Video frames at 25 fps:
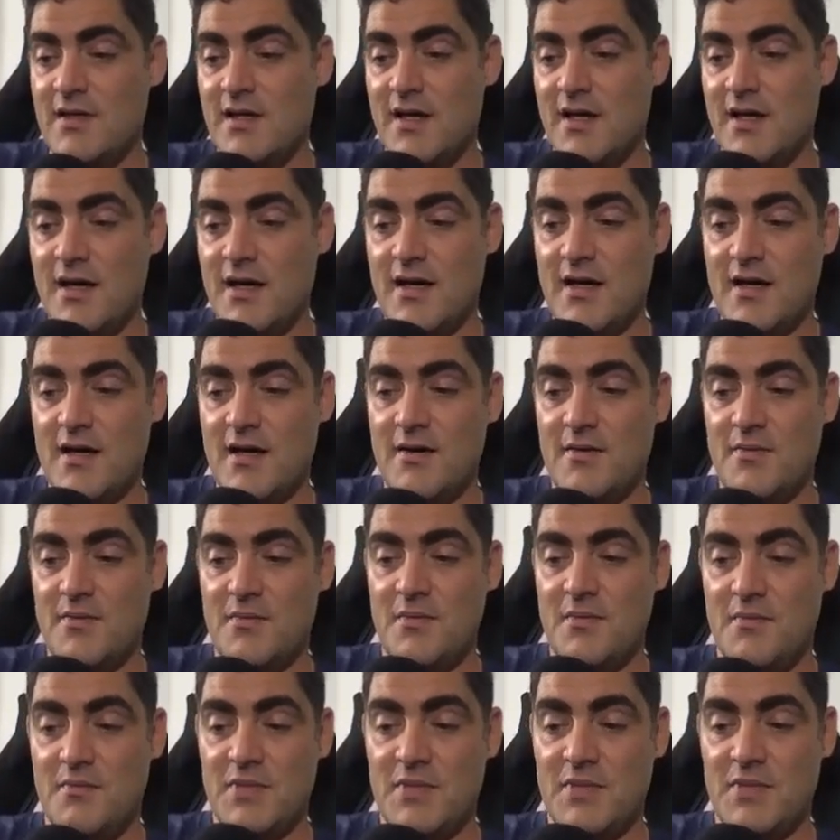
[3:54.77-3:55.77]

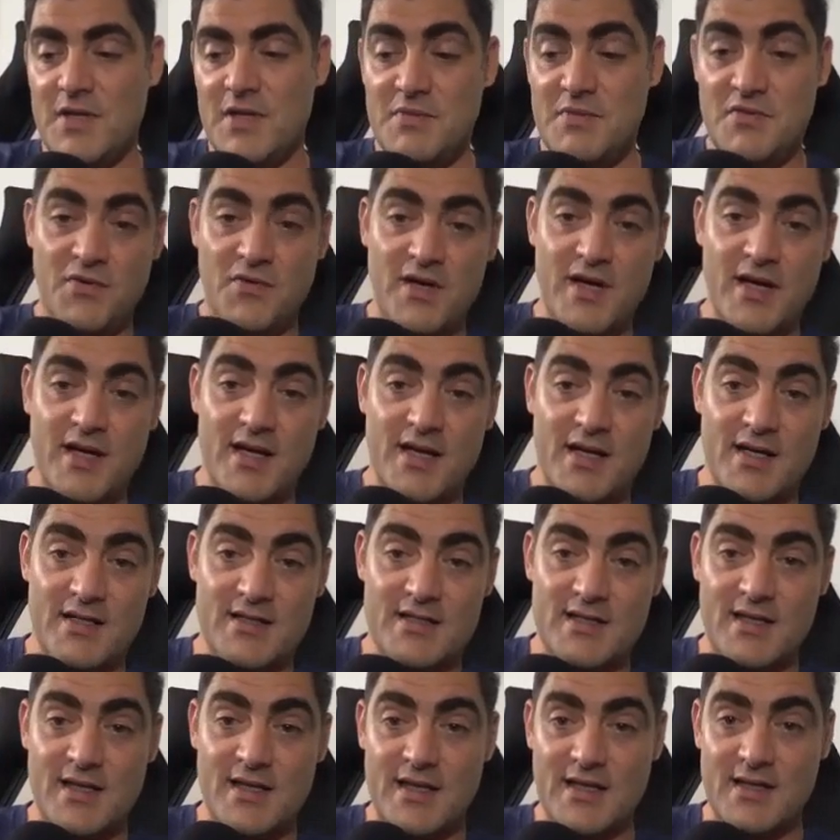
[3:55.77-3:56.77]
But before I get
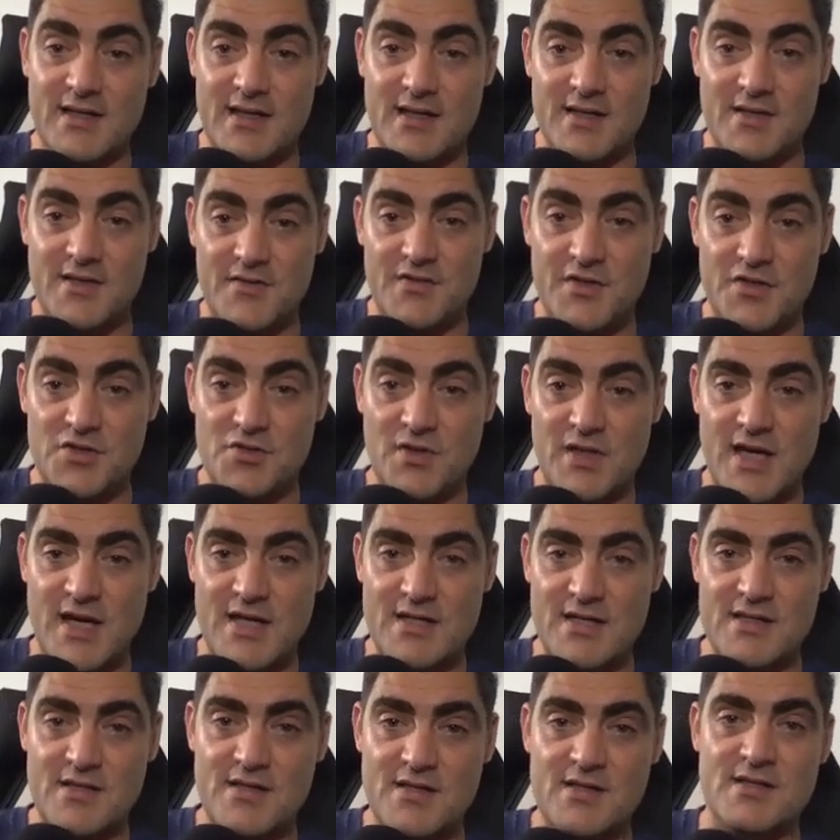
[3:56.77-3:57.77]
into like the individual
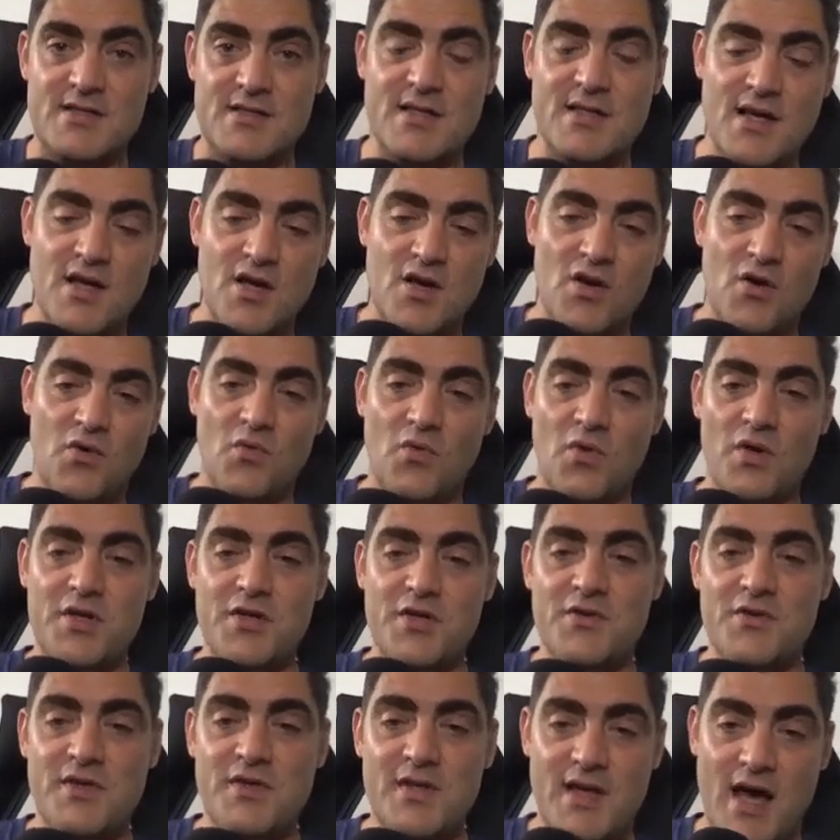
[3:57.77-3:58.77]
answers, what do
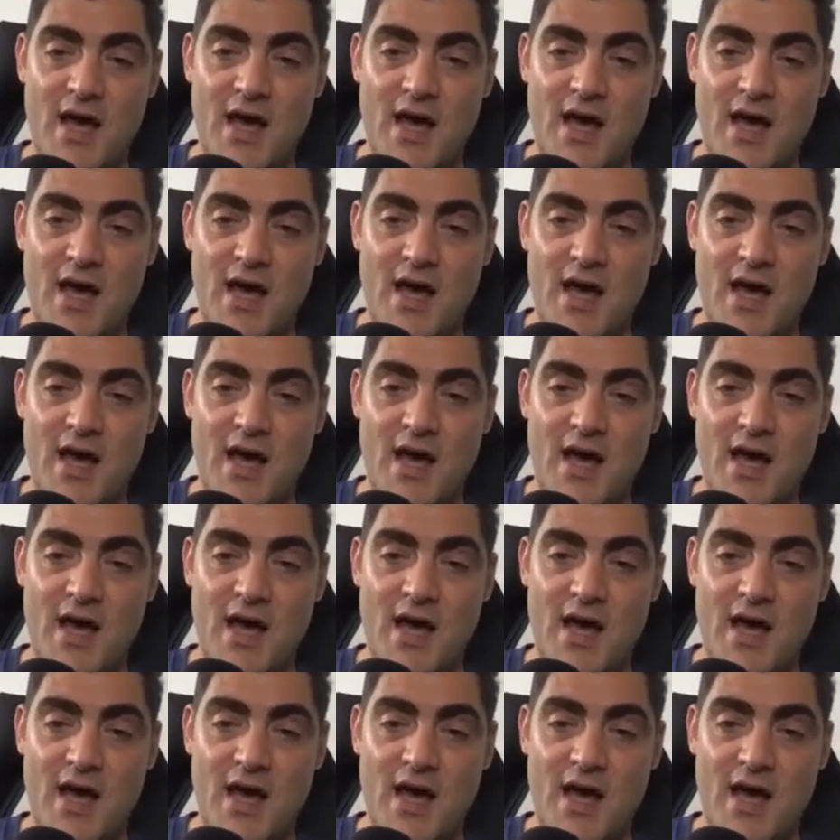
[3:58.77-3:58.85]
you think?